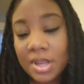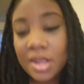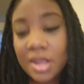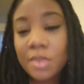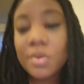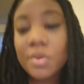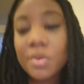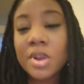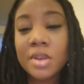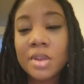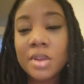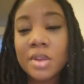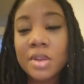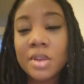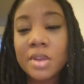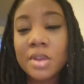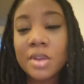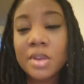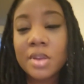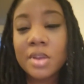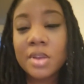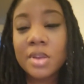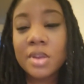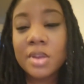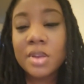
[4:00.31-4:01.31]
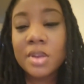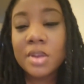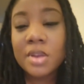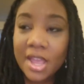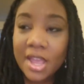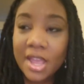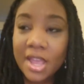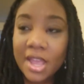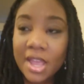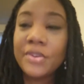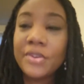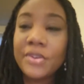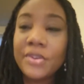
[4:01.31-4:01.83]
working with Black Infant
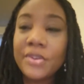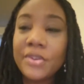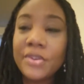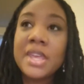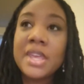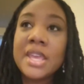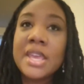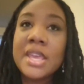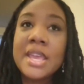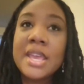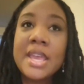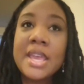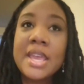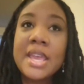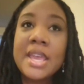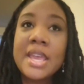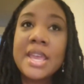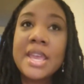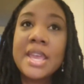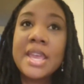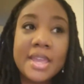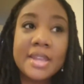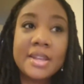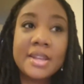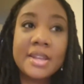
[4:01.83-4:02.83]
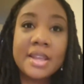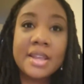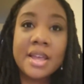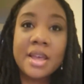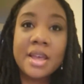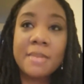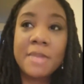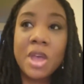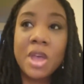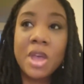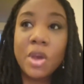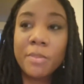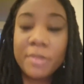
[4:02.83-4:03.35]
Health, and
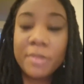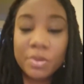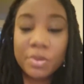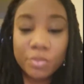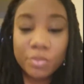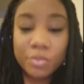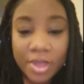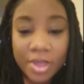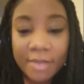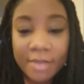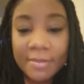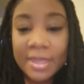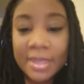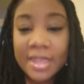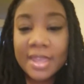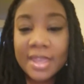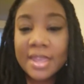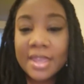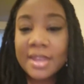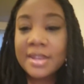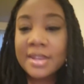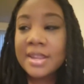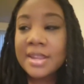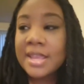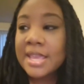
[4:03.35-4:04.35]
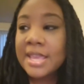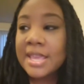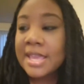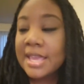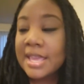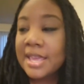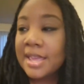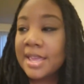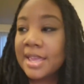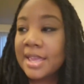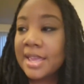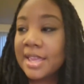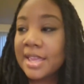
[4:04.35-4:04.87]
helping women,
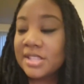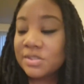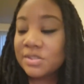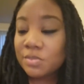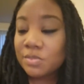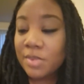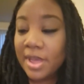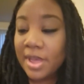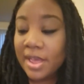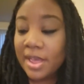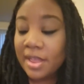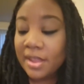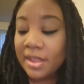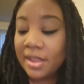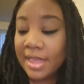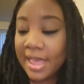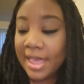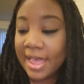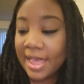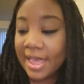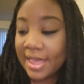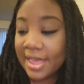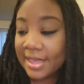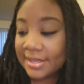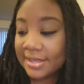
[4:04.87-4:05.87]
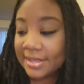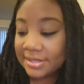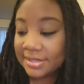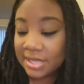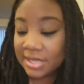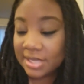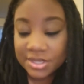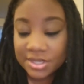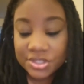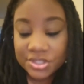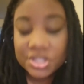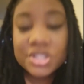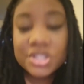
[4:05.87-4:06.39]
as well as
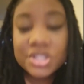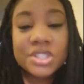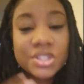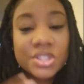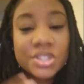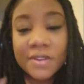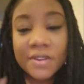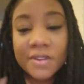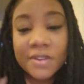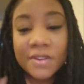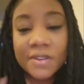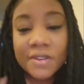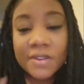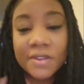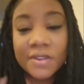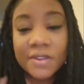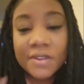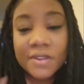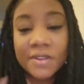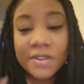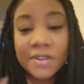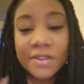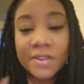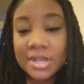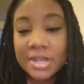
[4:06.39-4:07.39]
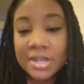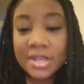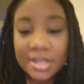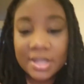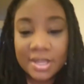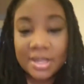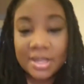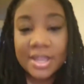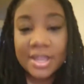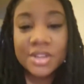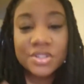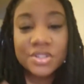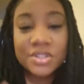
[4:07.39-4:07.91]
just serving the
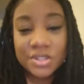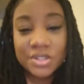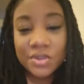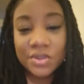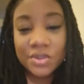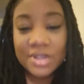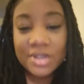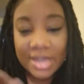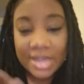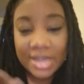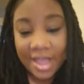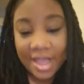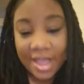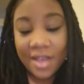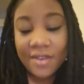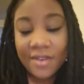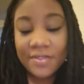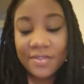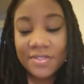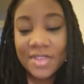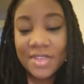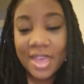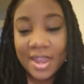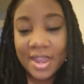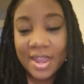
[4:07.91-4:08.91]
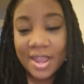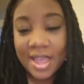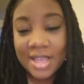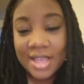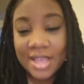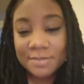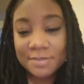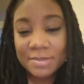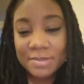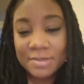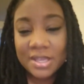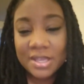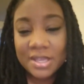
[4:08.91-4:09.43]
community. And so now that
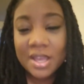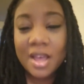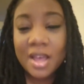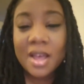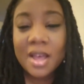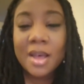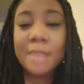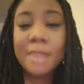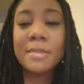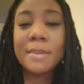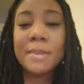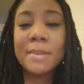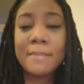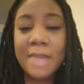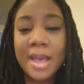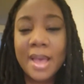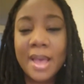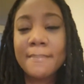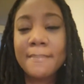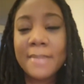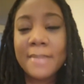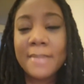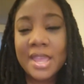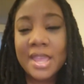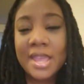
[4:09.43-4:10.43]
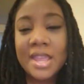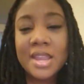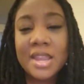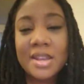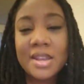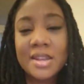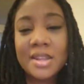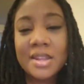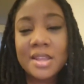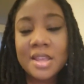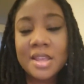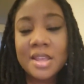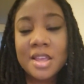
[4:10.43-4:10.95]
has become my
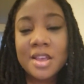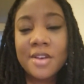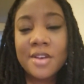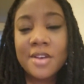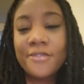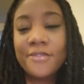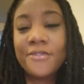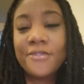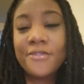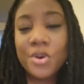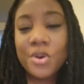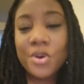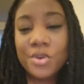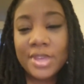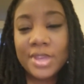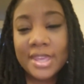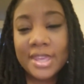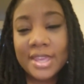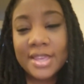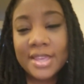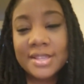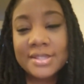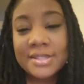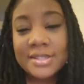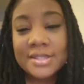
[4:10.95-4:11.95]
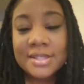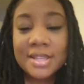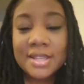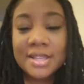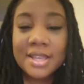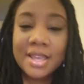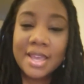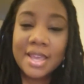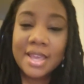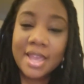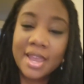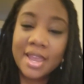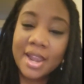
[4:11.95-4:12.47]
main focus,
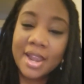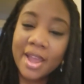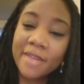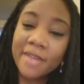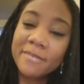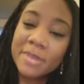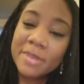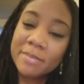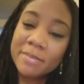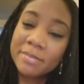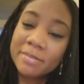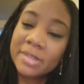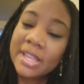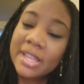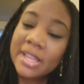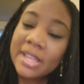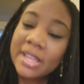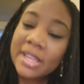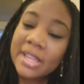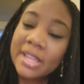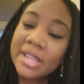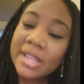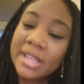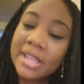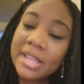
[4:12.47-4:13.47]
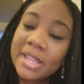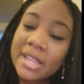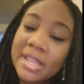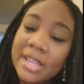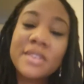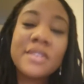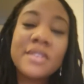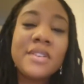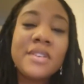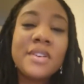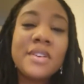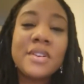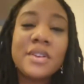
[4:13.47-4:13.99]
and I've been blessed to get,
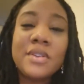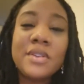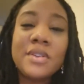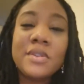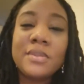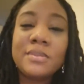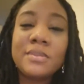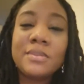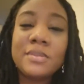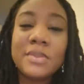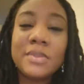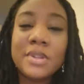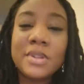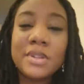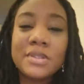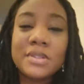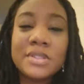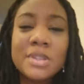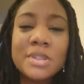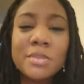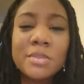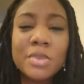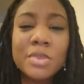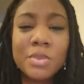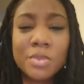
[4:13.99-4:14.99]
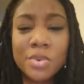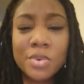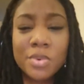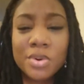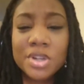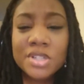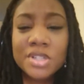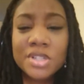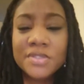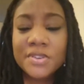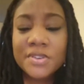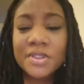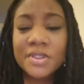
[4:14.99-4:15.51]
you know, some
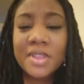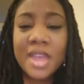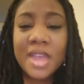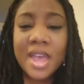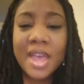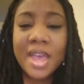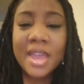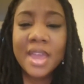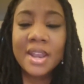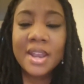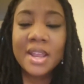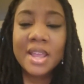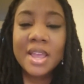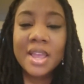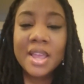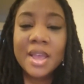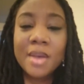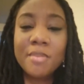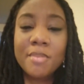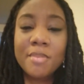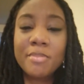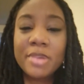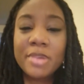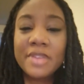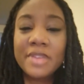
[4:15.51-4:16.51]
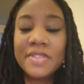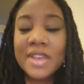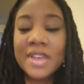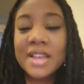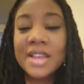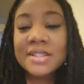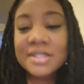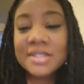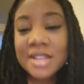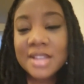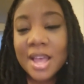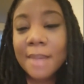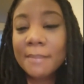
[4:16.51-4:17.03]
rewards for that, but
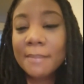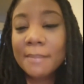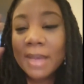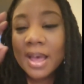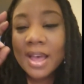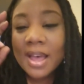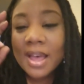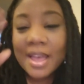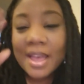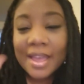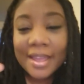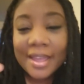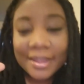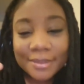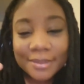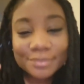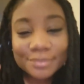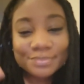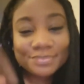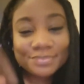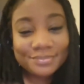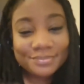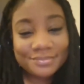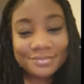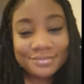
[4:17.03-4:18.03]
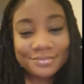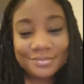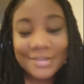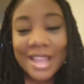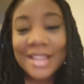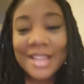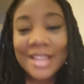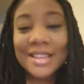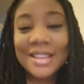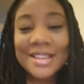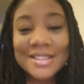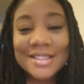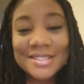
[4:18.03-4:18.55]
that's not my,
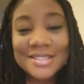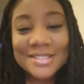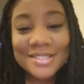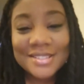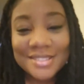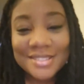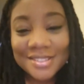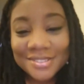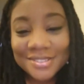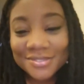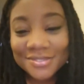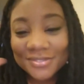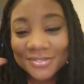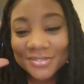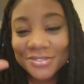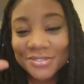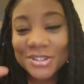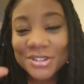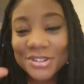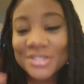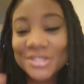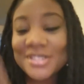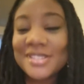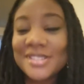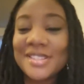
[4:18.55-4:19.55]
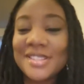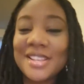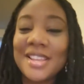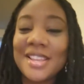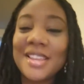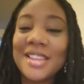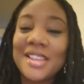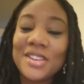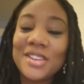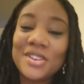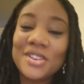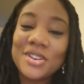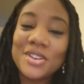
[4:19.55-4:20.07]
I guess, first
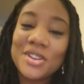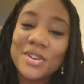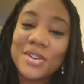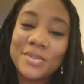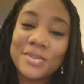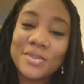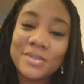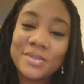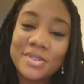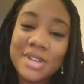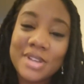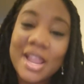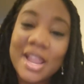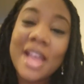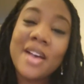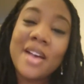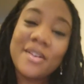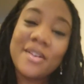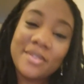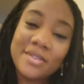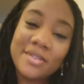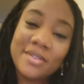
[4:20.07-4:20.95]
thing, you know, now.